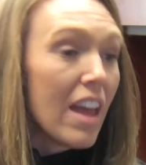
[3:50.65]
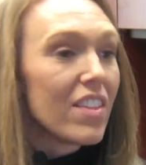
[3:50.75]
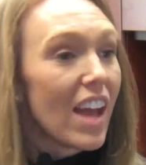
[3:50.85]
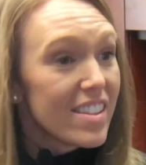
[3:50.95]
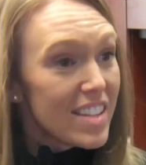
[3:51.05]

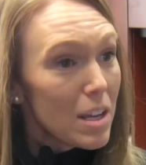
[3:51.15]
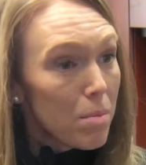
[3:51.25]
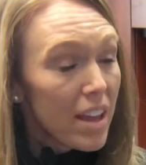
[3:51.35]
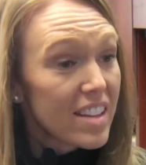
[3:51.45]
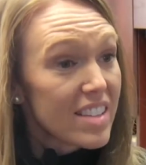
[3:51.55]
The idea
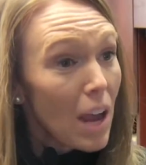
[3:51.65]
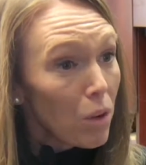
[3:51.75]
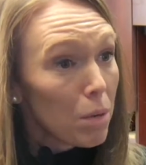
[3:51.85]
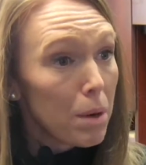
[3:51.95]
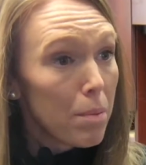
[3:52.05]
being is I
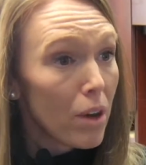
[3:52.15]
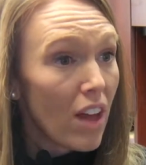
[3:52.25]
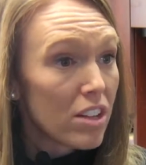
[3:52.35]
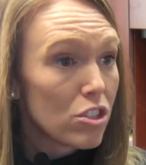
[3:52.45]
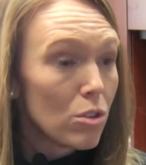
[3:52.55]
want to prepare
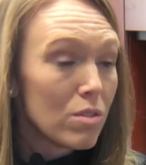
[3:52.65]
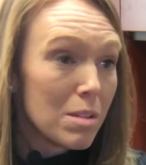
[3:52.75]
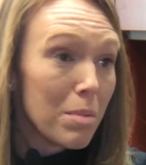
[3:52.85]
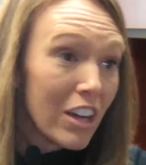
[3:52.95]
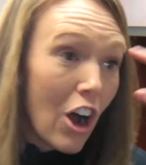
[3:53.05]
that student
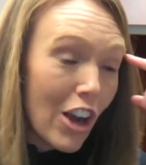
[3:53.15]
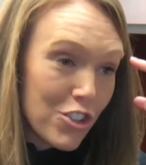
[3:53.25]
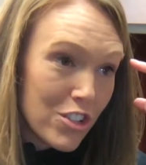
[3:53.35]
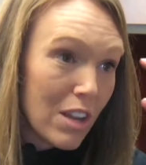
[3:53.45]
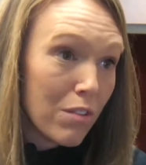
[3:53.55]
to be
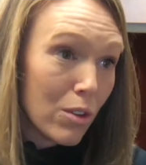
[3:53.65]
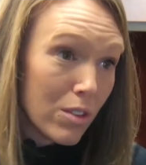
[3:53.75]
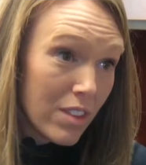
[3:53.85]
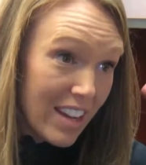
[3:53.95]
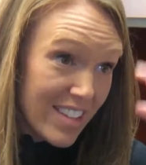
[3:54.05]
conscious of
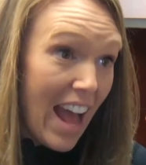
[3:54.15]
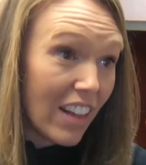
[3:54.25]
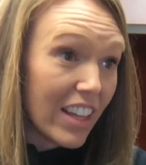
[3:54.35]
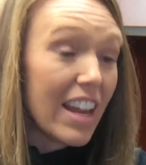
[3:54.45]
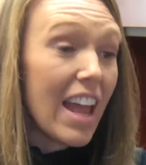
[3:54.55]
that
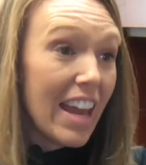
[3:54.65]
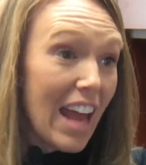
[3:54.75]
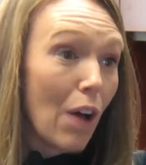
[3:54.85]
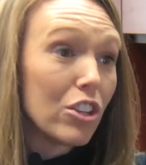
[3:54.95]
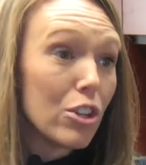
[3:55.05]
talent and
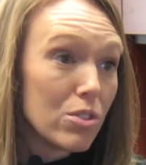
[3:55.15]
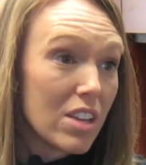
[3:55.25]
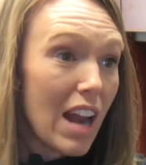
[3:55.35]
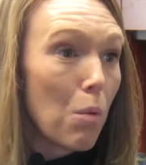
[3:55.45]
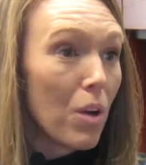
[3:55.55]
how to use
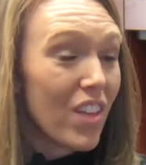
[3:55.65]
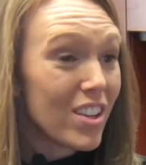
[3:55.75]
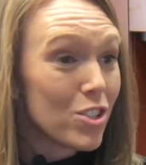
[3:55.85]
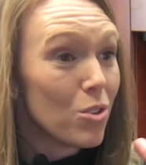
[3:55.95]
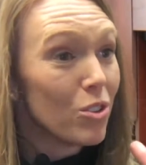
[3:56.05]
it. I want
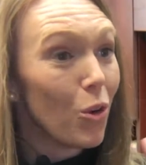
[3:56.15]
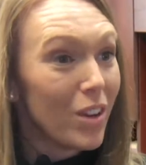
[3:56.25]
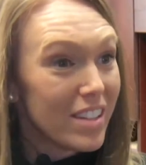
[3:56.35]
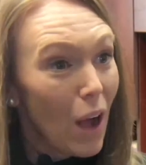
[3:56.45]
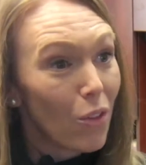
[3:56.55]
that student
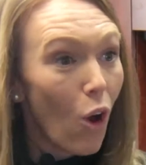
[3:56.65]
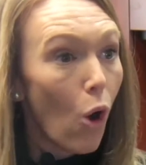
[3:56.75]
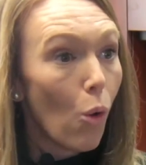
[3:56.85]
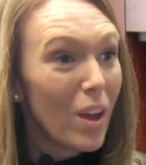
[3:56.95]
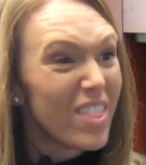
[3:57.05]
going down the
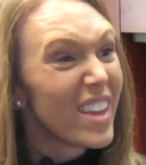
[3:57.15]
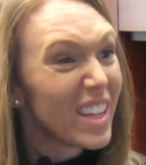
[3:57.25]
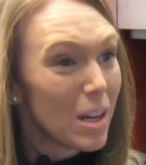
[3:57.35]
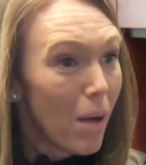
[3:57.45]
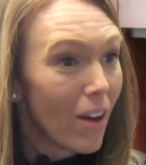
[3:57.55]
hallway
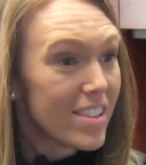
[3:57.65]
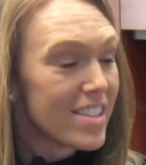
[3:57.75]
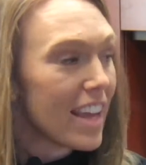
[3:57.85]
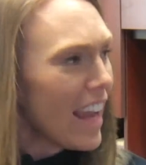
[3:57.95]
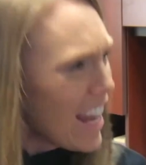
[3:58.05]
thinking about it,
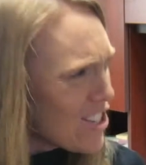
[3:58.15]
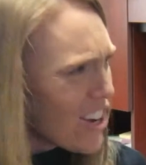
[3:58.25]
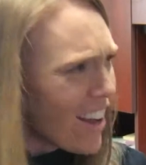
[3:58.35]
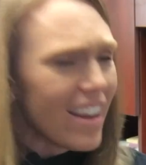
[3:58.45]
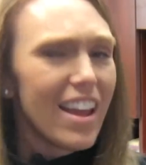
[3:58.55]
saying, hey
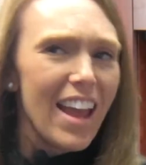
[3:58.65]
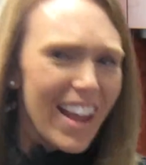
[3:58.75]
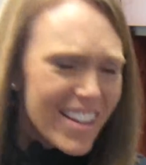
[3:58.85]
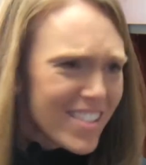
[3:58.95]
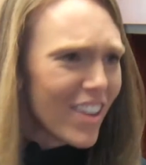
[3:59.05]
John,
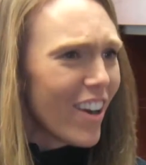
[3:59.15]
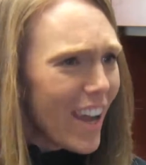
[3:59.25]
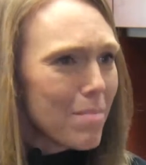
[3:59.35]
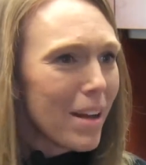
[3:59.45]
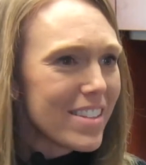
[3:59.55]
hey Sarah,
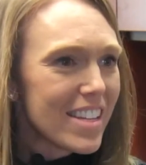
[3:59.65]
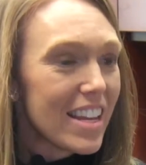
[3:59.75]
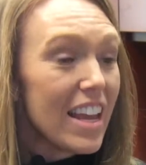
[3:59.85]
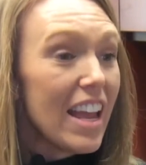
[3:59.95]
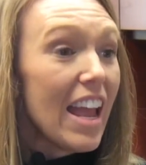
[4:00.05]
hey Betsy,